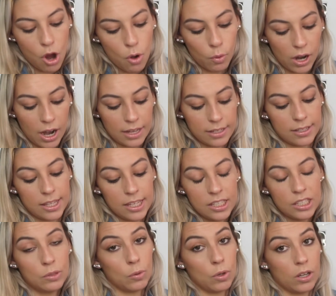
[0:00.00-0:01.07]
Whereas
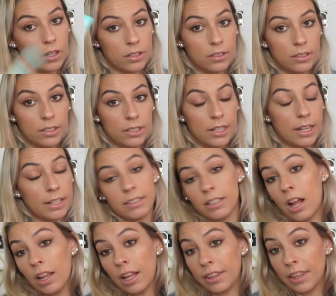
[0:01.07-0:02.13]
this one is
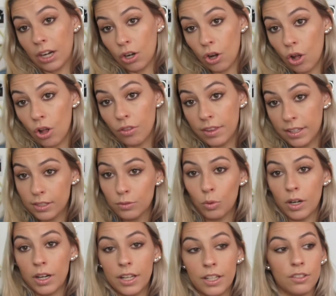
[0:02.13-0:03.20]
not like that at all. This
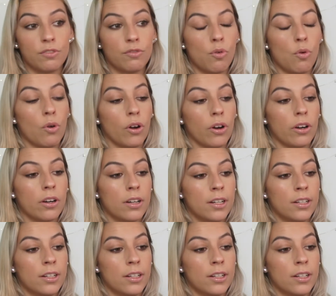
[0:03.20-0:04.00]
one is for